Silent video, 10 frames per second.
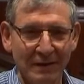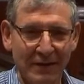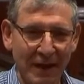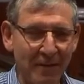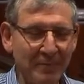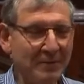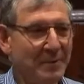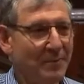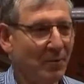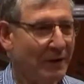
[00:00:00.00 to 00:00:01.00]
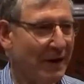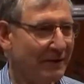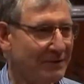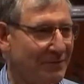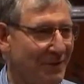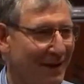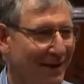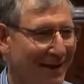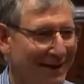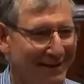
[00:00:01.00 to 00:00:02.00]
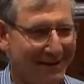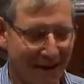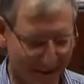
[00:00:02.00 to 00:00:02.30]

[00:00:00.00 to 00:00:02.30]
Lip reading: They happened to be born elsewhere, and in our